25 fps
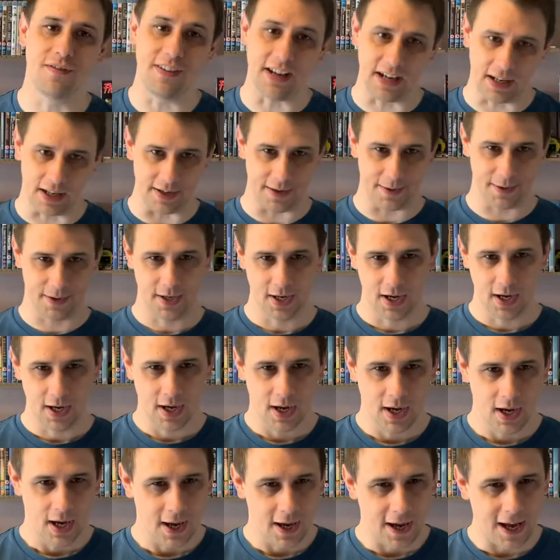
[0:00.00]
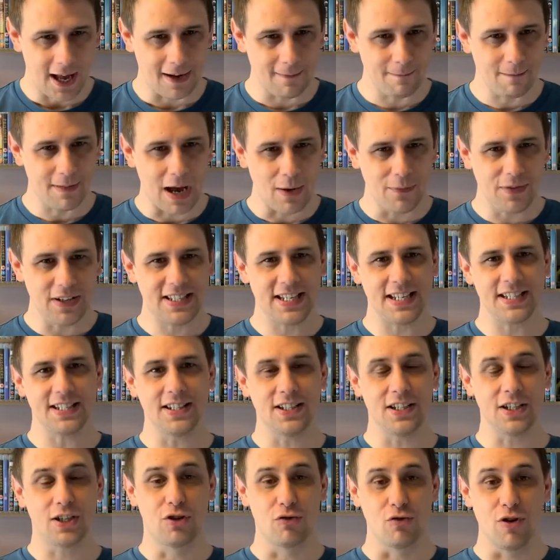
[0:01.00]
Villain. Now, this
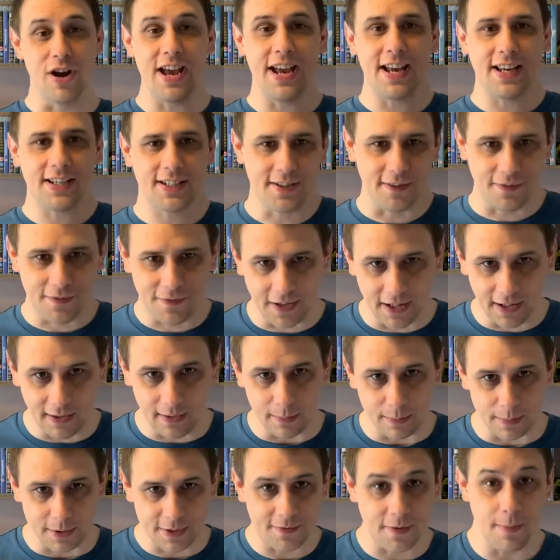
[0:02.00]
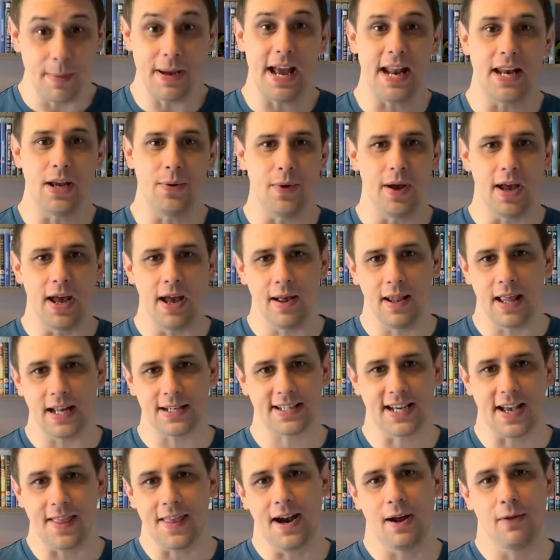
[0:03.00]
isn't the greatest of films, for me anyway,
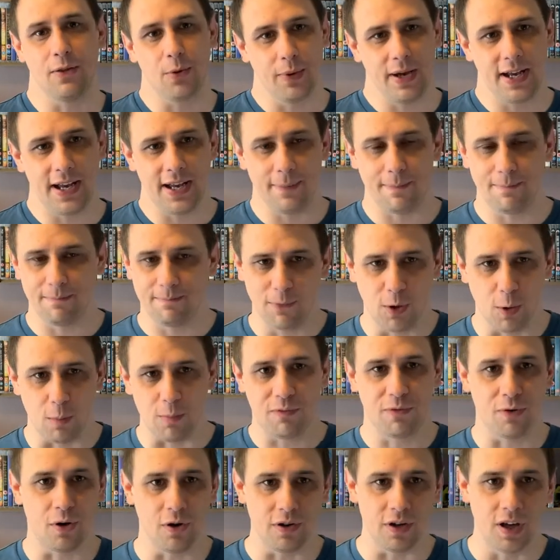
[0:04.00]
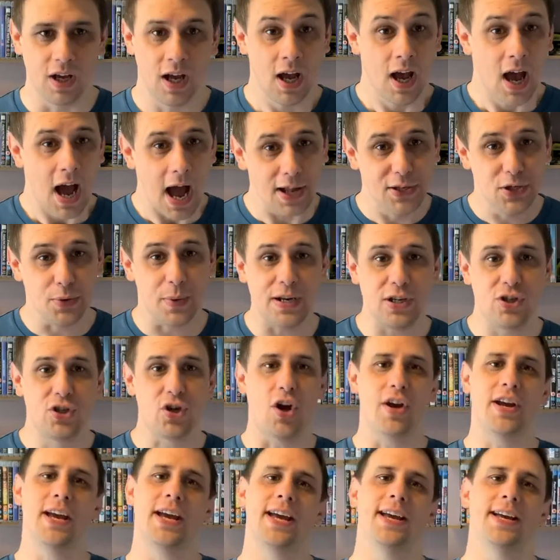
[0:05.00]
let's get that out of the way up front. I do
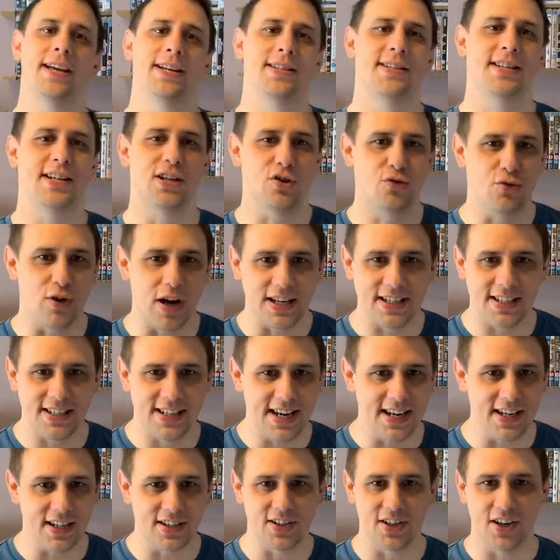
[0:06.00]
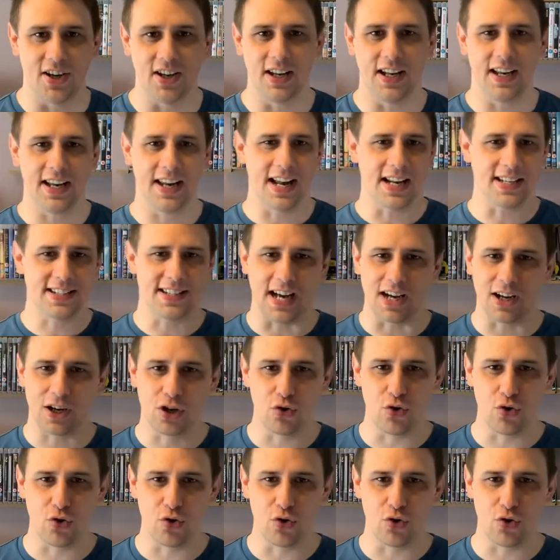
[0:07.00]
enjoy it, it's interesting certainly, and has that